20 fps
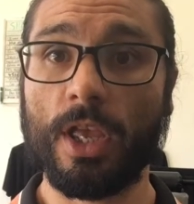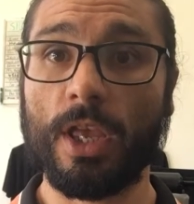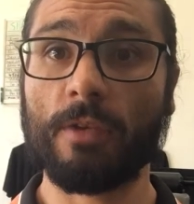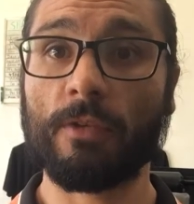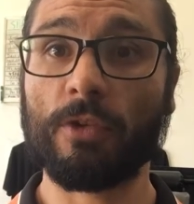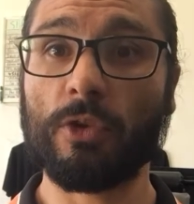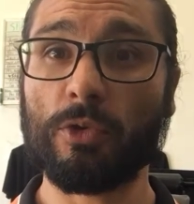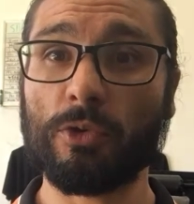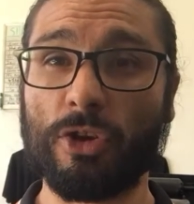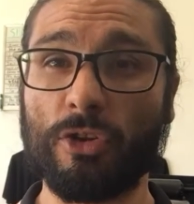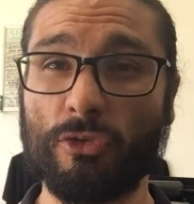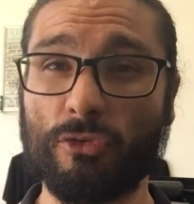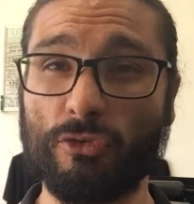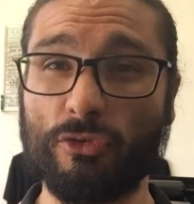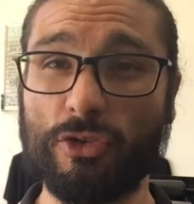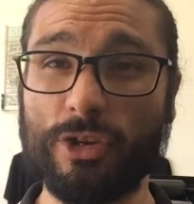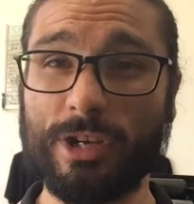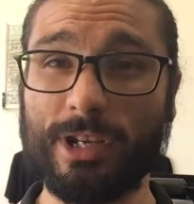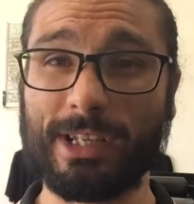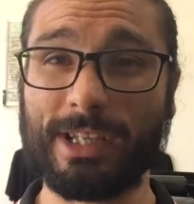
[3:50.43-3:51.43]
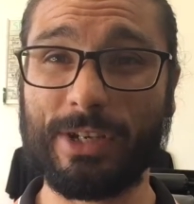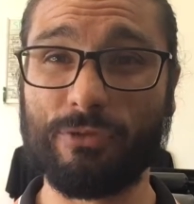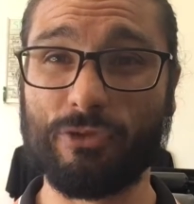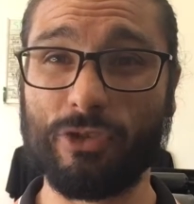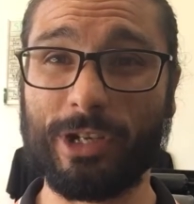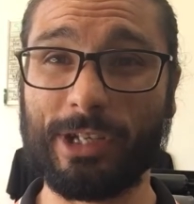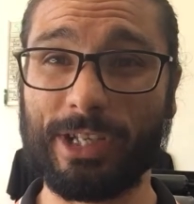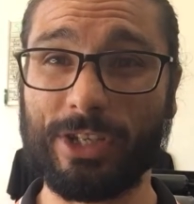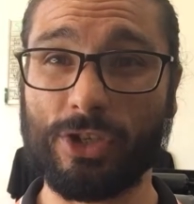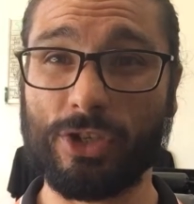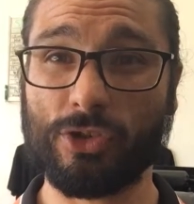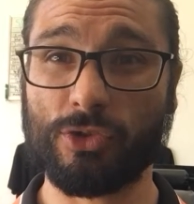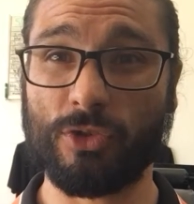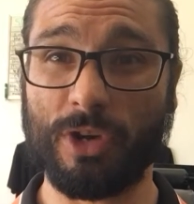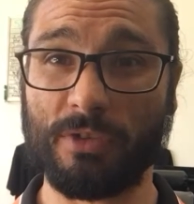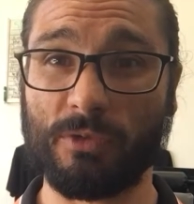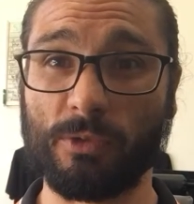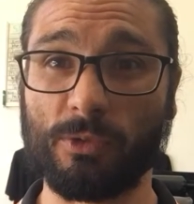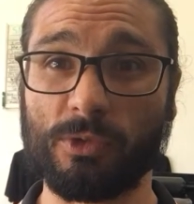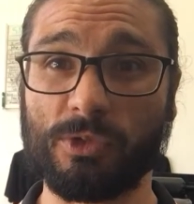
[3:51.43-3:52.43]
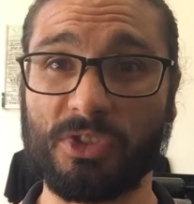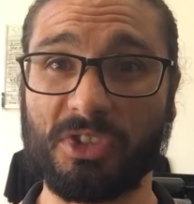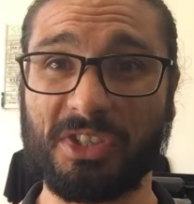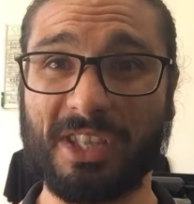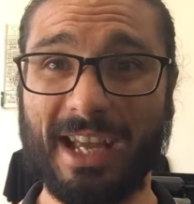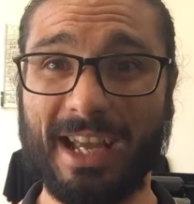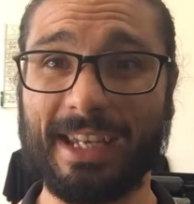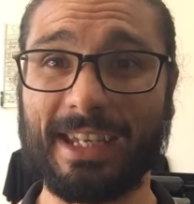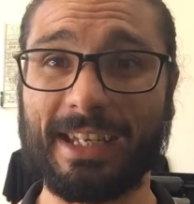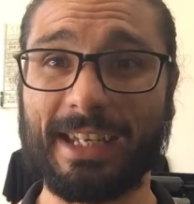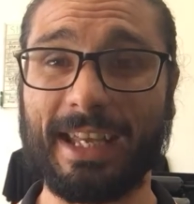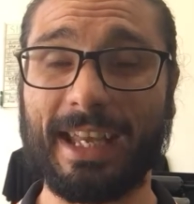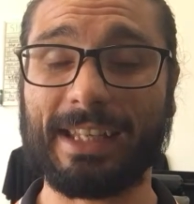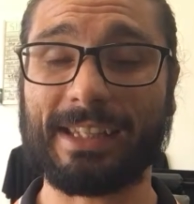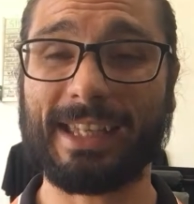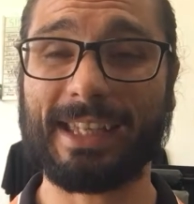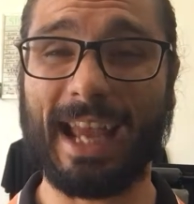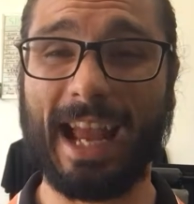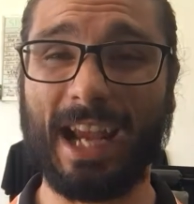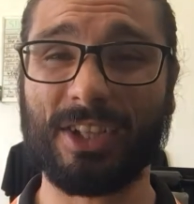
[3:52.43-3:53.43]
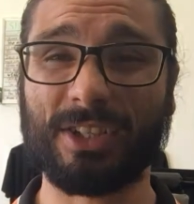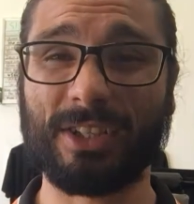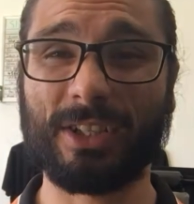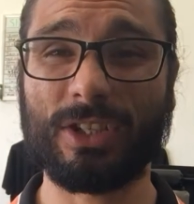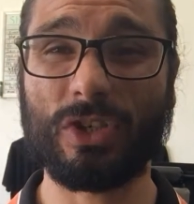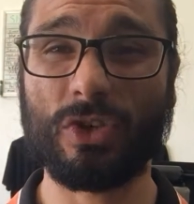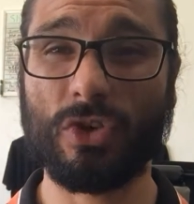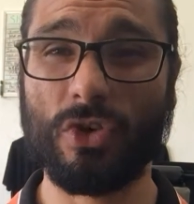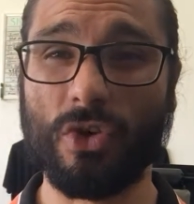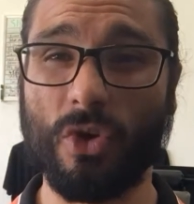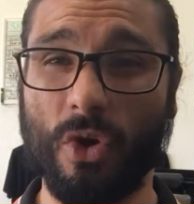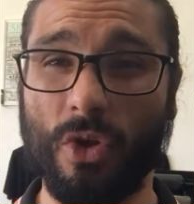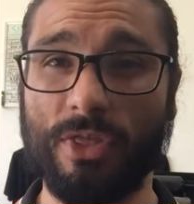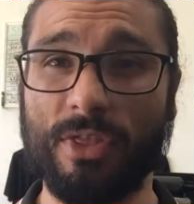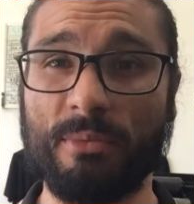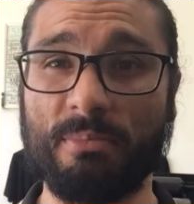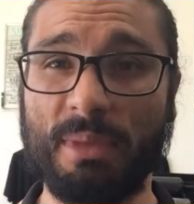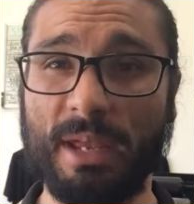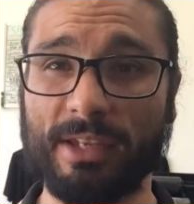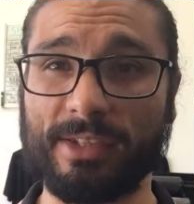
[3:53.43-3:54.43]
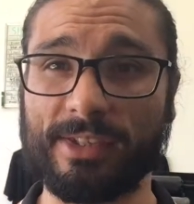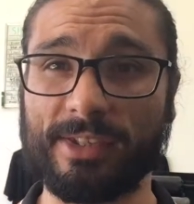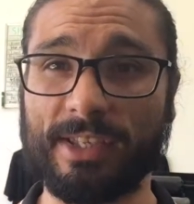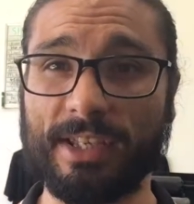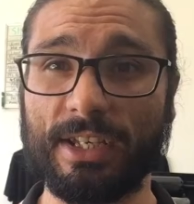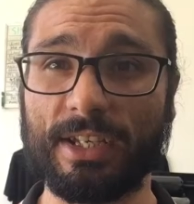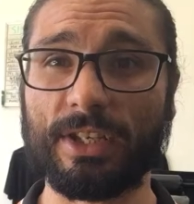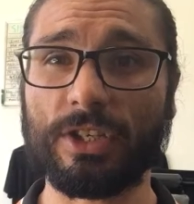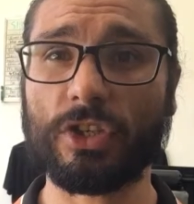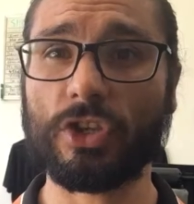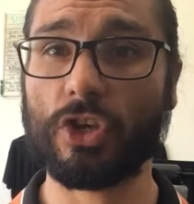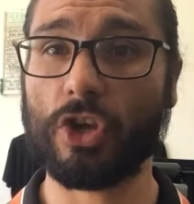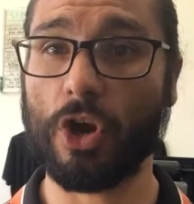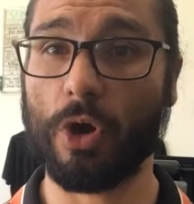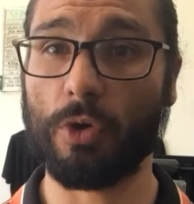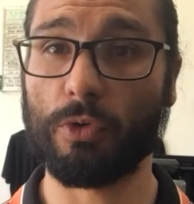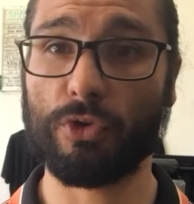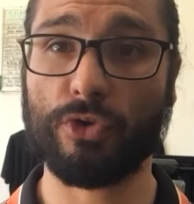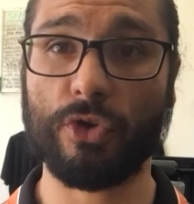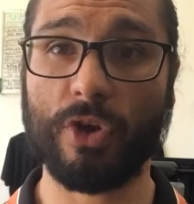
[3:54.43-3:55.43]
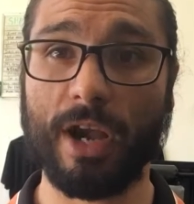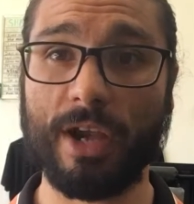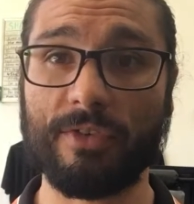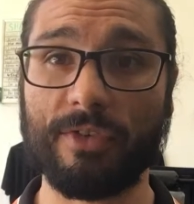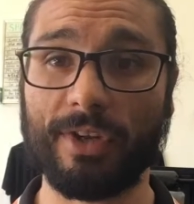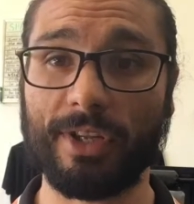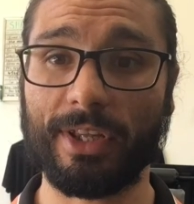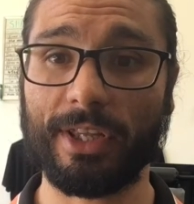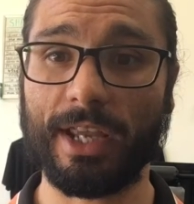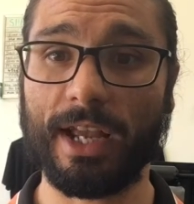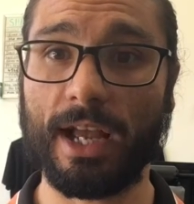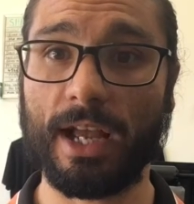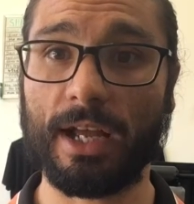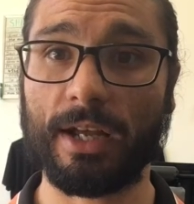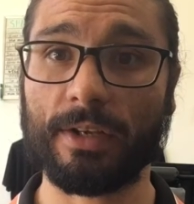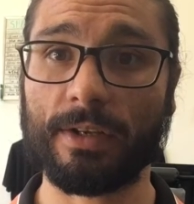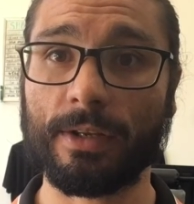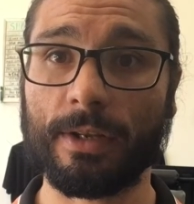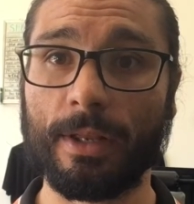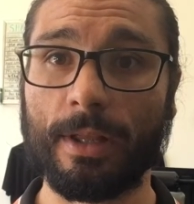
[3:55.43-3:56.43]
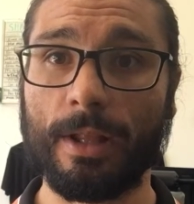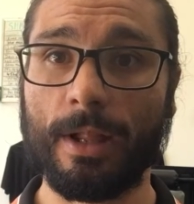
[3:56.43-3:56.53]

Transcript: If you're in a really, really stressful state, it's actually not the best thing to go and train really hard.